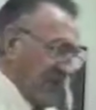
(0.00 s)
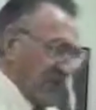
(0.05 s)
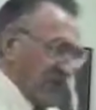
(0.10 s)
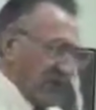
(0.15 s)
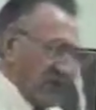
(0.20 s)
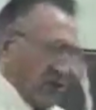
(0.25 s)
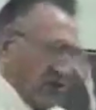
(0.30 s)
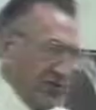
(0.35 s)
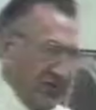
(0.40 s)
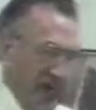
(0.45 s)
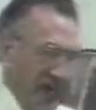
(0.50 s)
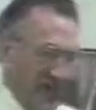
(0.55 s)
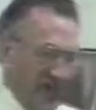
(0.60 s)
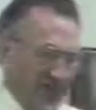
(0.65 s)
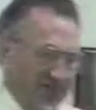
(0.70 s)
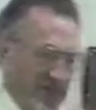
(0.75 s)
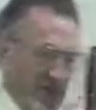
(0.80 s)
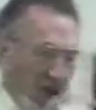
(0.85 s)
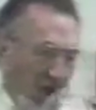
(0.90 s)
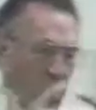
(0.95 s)
So,
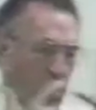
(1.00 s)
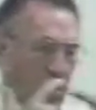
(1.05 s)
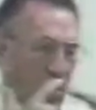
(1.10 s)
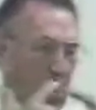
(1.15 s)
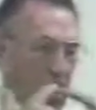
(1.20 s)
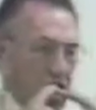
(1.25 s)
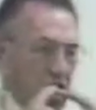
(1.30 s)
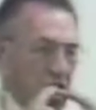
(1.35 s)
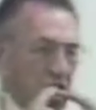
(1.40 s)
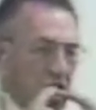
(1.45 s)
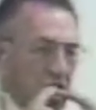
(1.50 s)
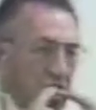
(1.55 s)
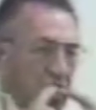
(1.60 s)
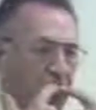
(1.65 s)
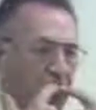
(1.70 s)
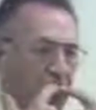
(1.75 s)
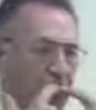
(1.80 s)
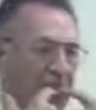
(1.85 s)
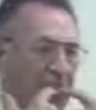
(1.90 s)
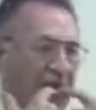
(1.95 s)
therefore, what you
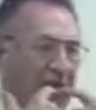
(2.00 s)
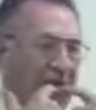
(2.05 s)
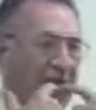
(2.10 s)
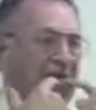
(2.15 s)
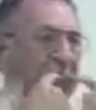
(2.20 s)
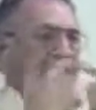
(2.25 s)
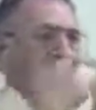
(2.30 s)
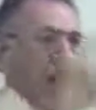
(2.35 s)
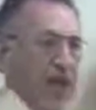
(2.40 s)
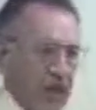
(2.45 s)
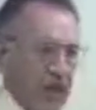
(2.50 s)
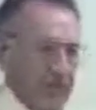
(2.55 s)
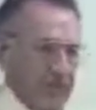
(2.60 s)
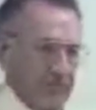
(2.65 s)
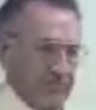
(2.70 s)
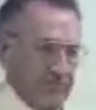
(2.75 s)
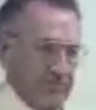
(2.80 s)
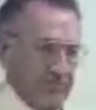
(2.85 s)
bring out here